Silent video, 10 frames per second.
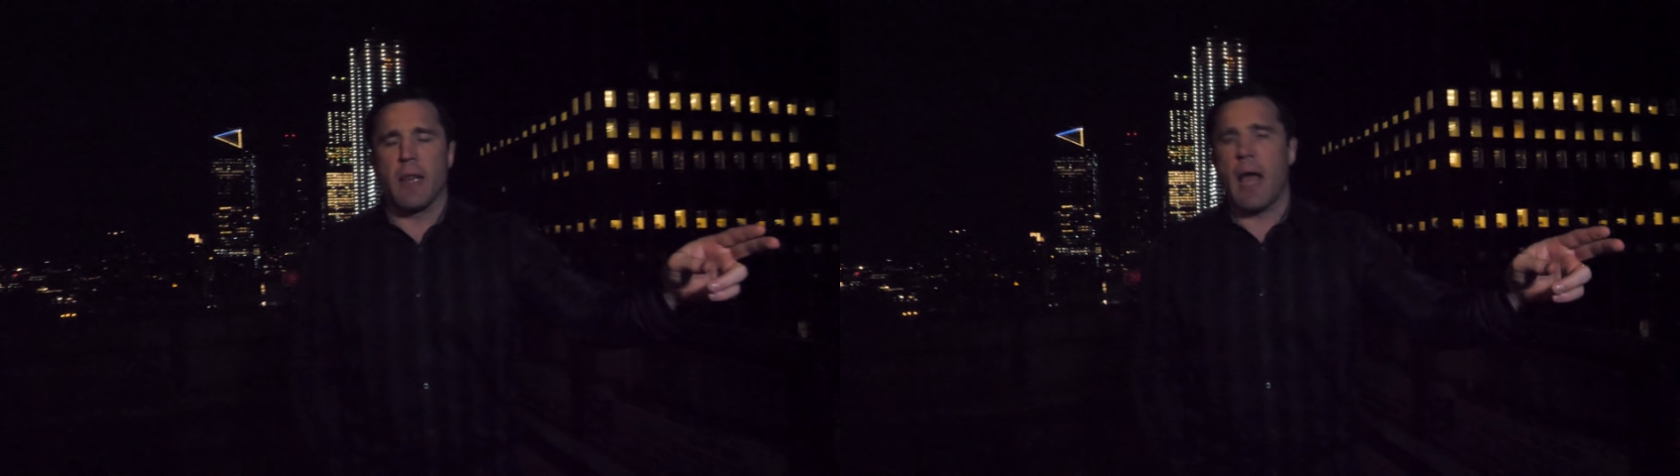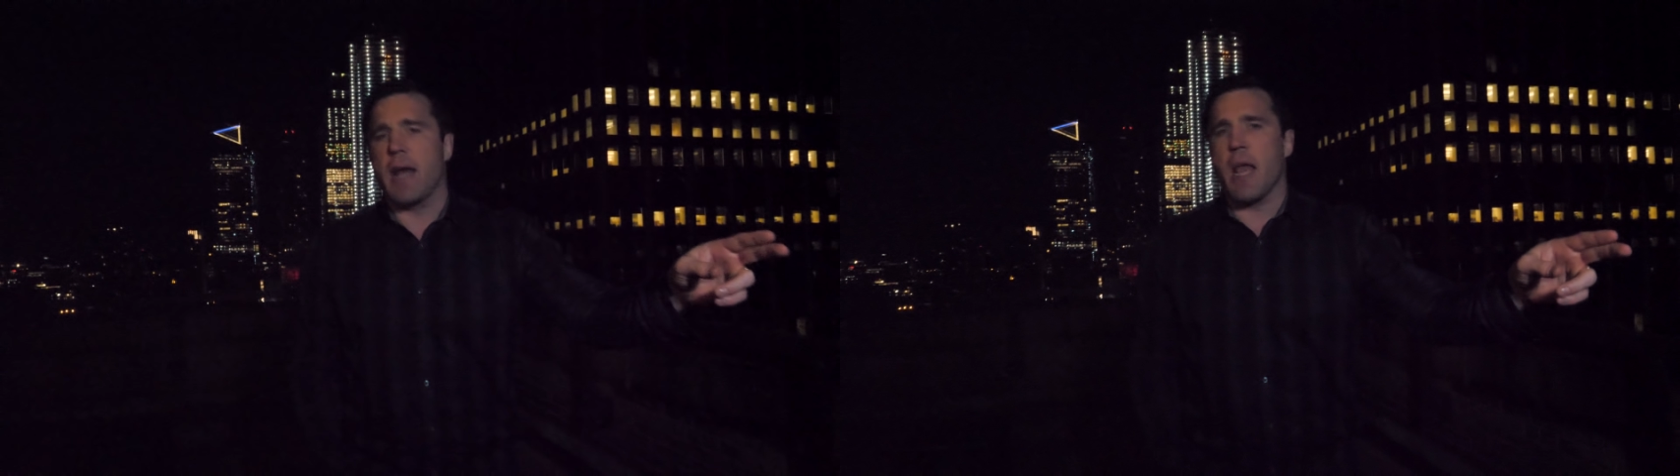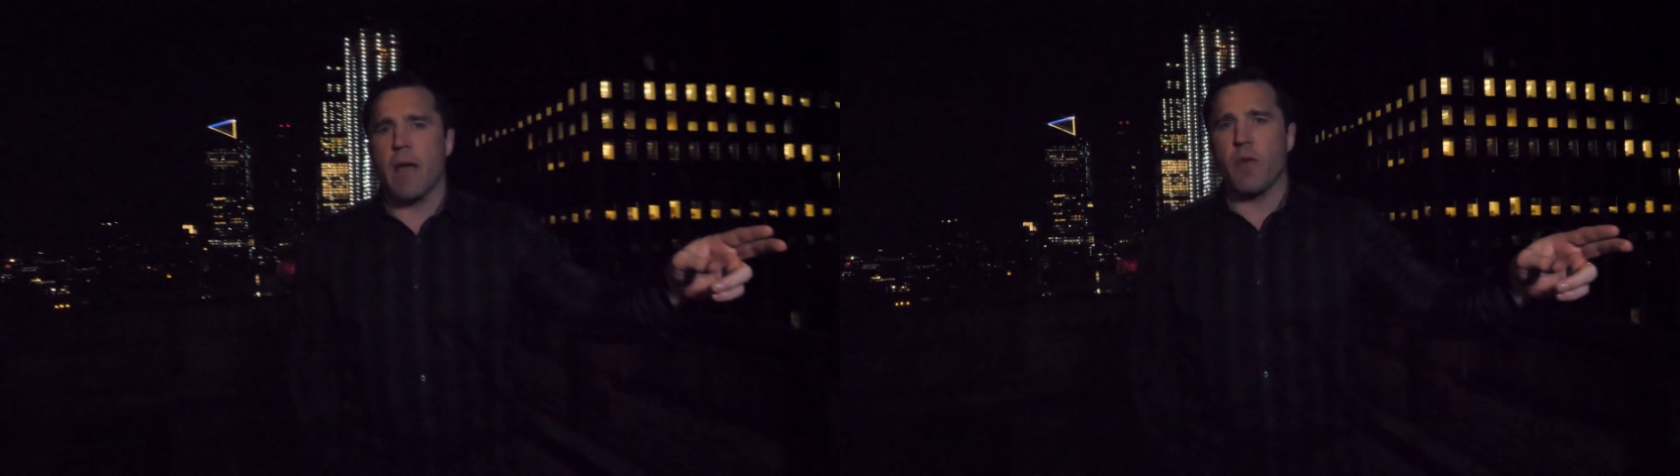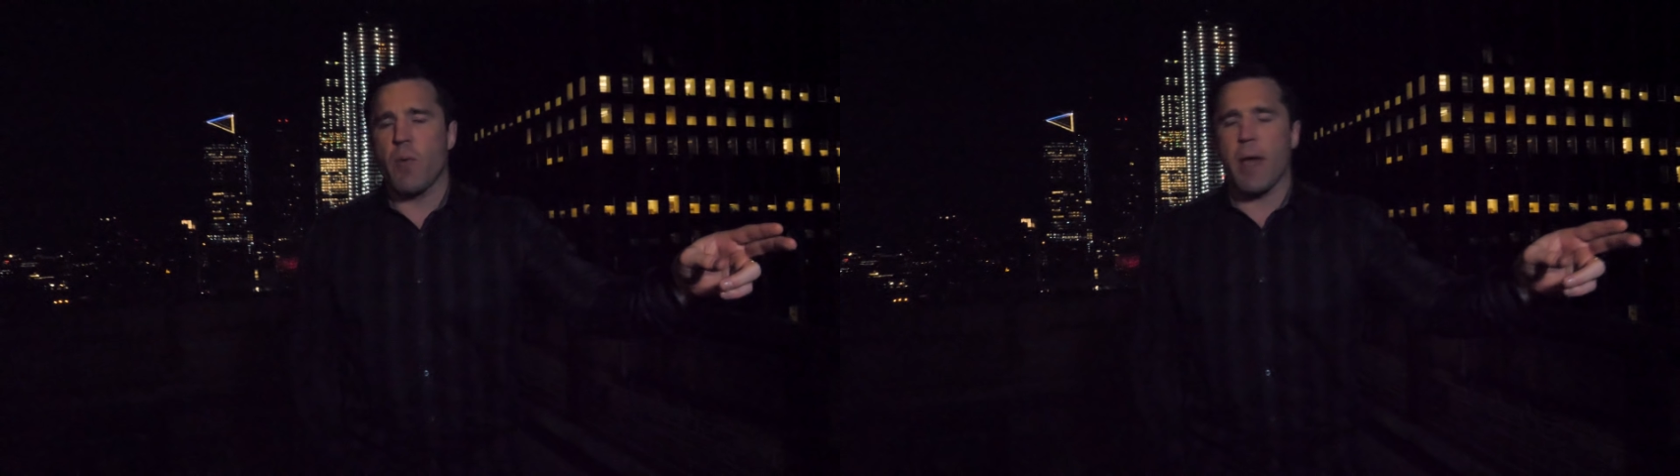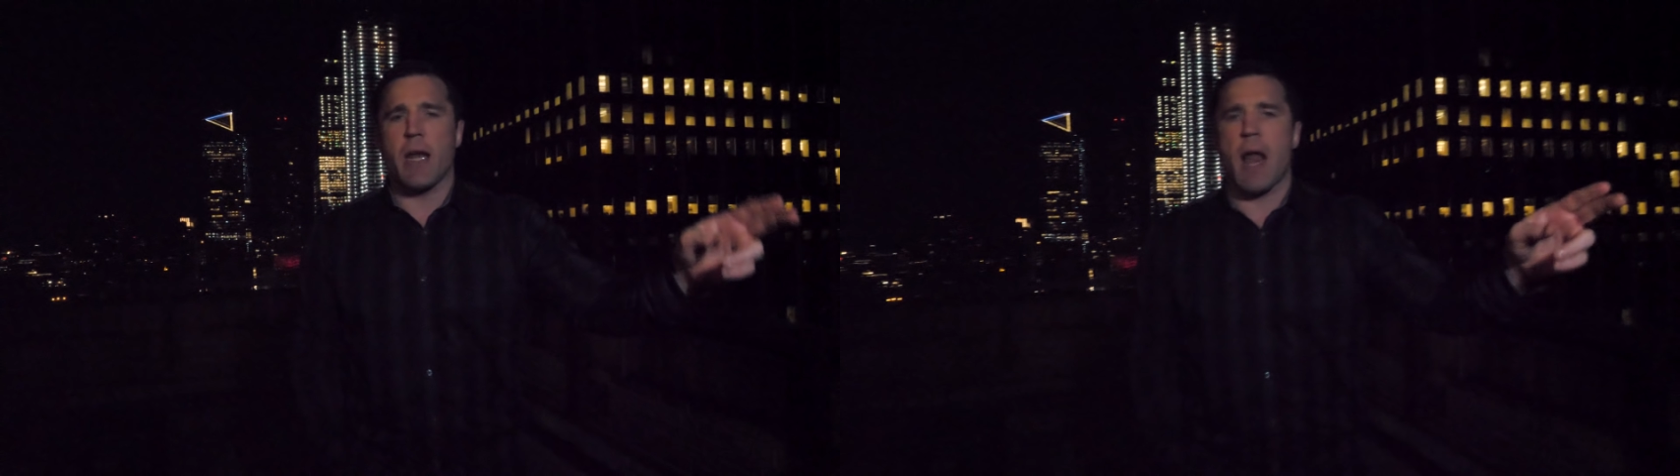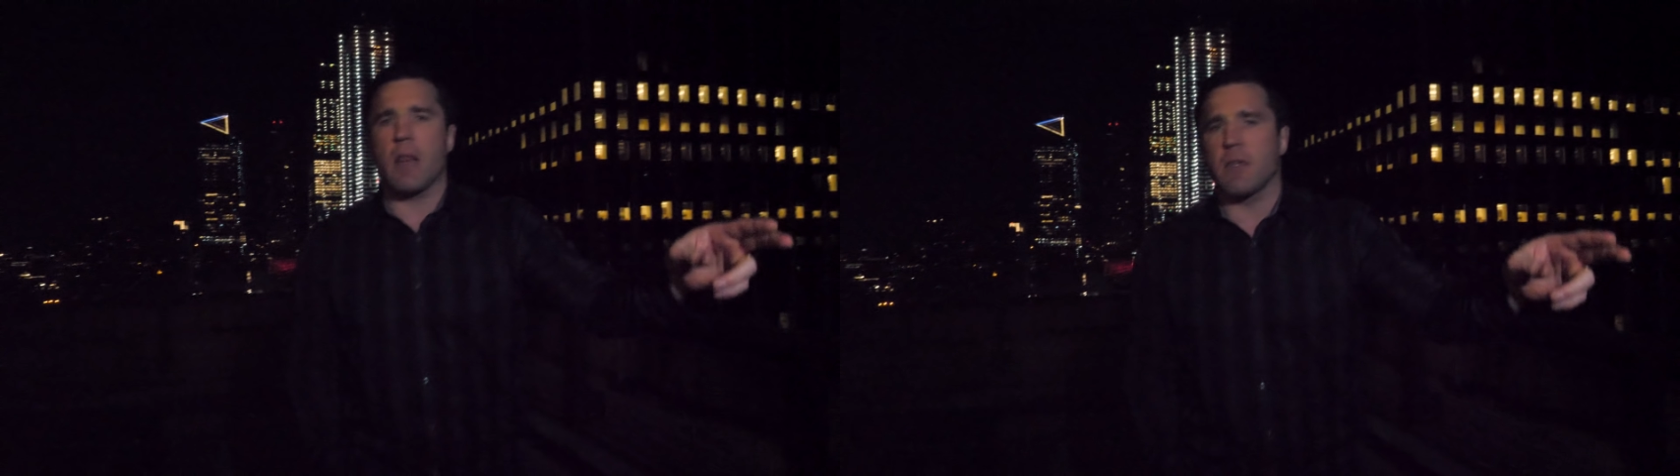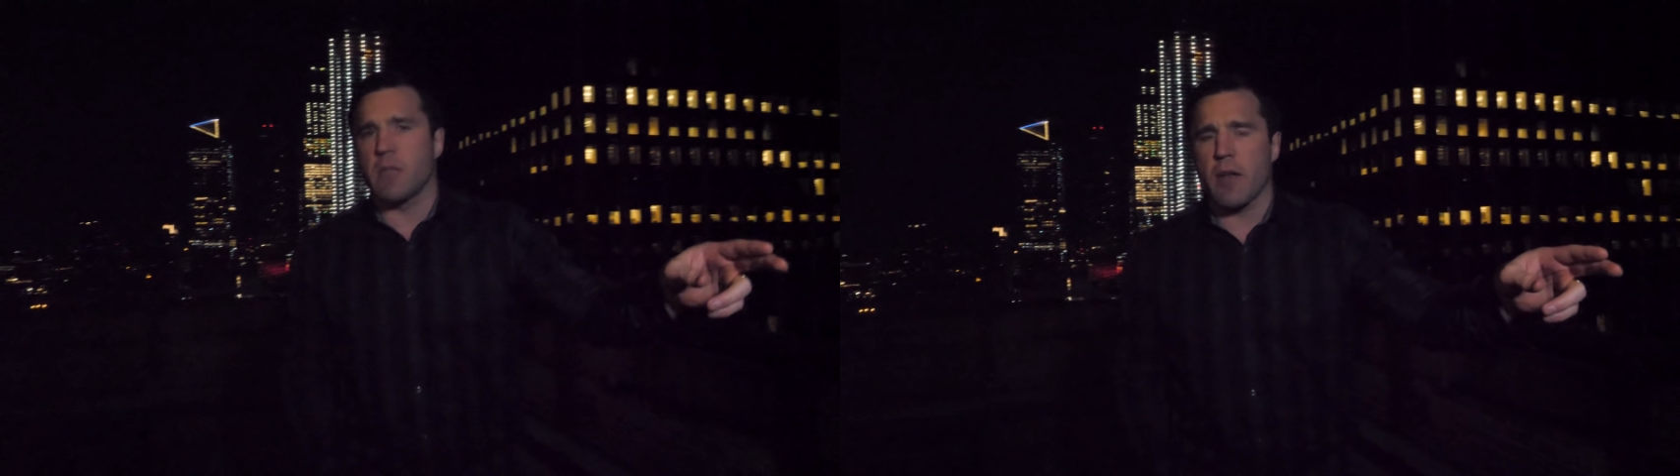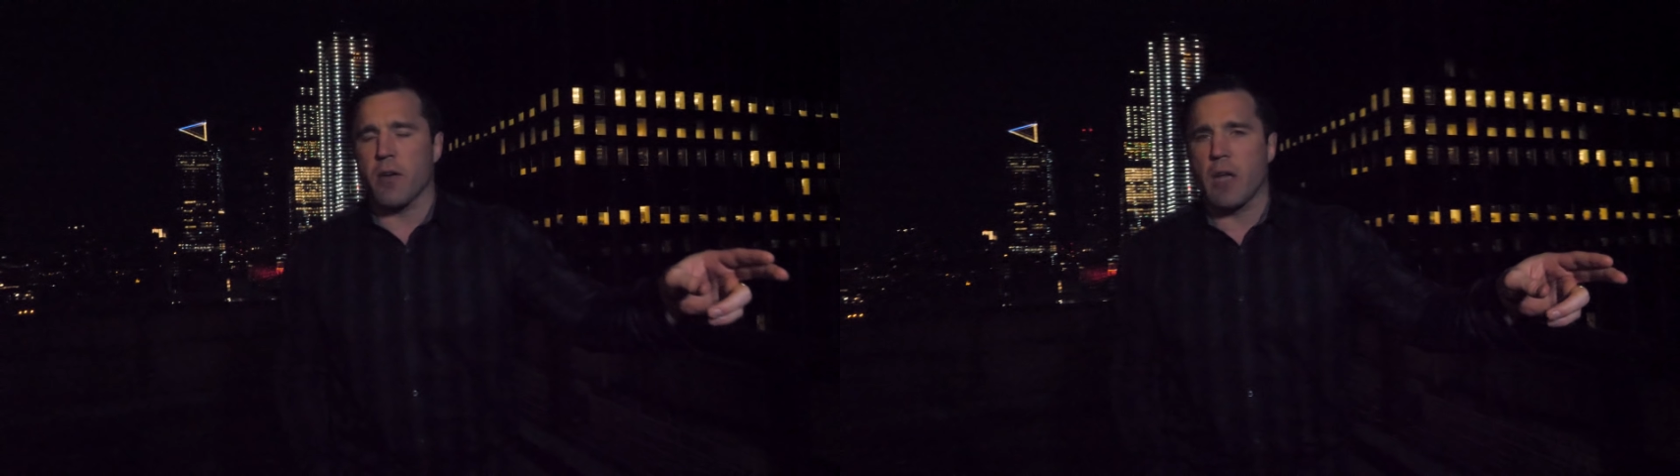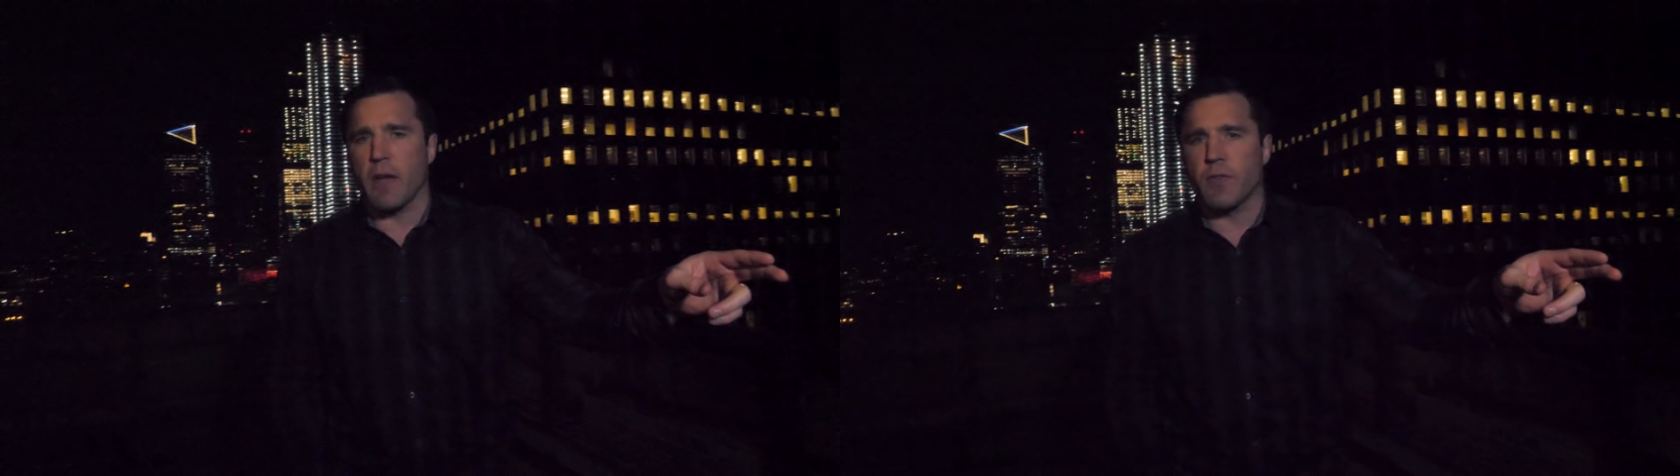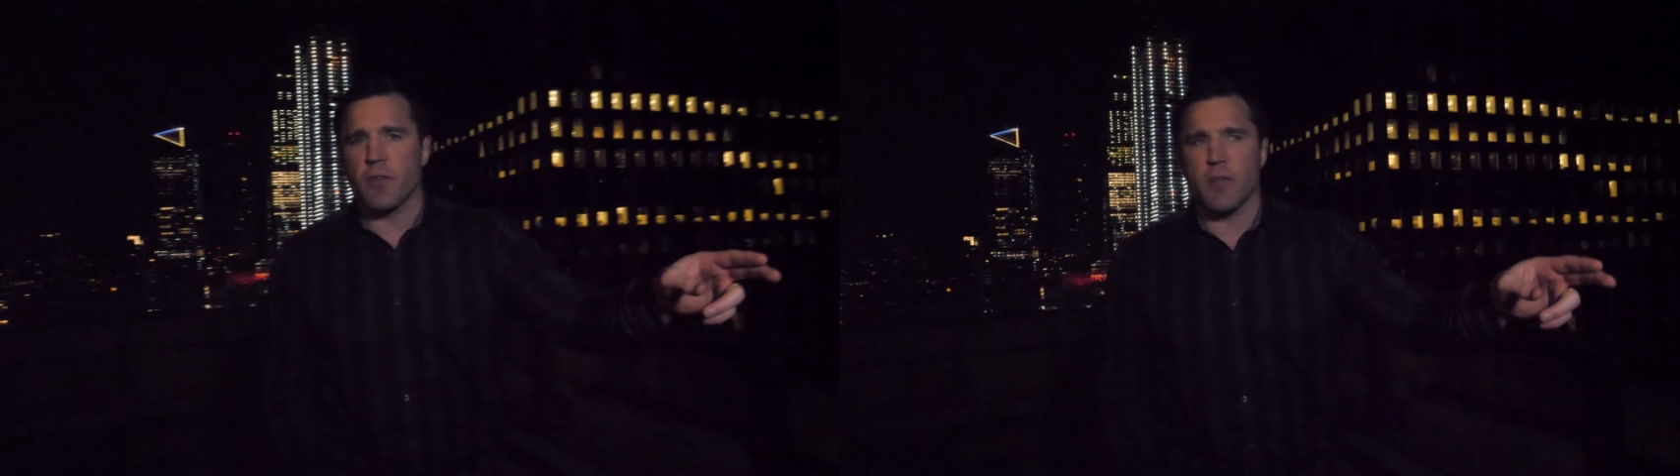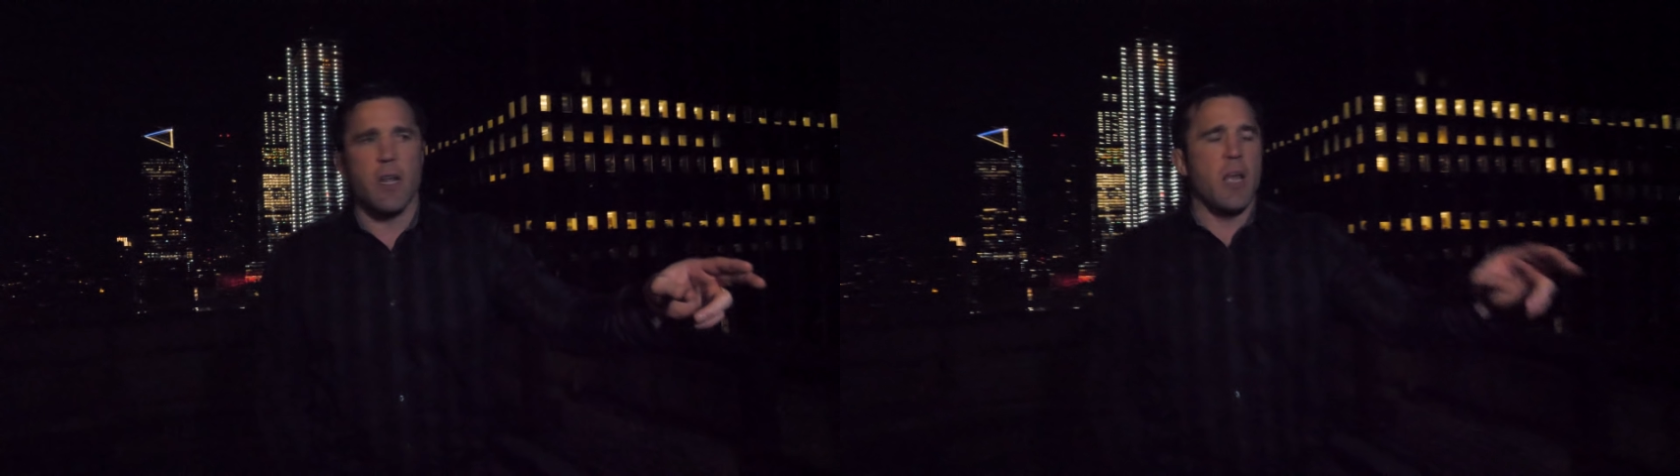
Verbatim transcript: light heavyweight and Alexander Gustafson,